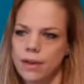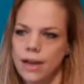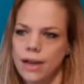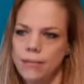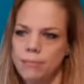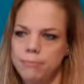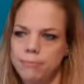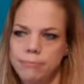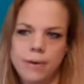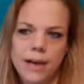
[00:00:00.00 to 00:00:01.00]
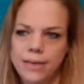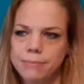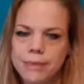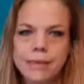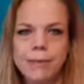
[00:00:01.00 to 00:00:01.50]
I kind of
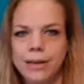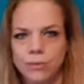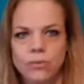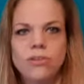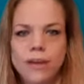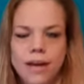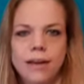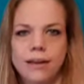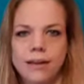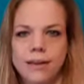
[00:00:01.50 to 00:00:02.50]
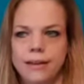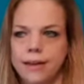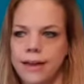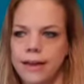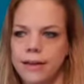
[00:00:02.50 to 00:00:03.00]
make my own style in that.
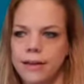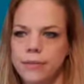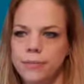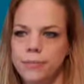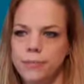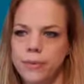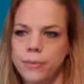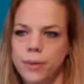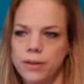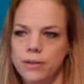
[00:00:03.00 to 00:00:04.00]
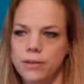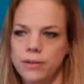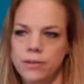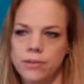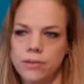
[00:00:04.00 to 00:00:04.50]
And well,
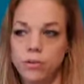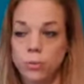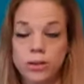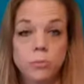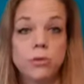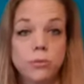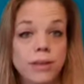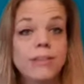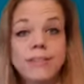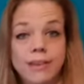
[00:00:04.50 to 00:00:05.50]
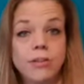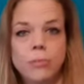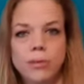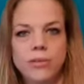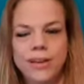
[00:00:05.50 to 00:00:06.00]
the 20 by 20
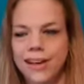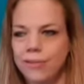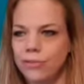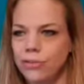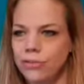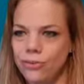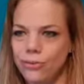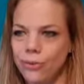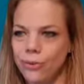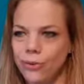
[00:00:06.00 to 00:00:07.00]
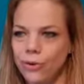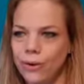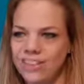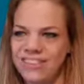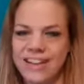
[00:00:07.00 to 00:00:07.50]
centimeter canvases you all know
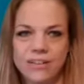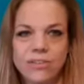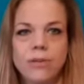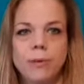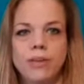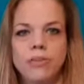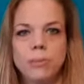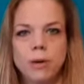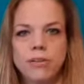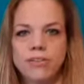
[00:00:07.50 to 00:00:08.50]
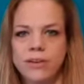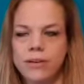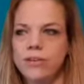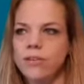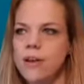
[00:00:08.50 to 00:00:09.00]
as the exclamation mark
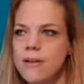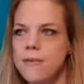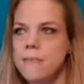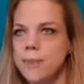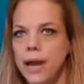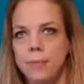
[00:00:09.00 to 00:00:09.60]
series. I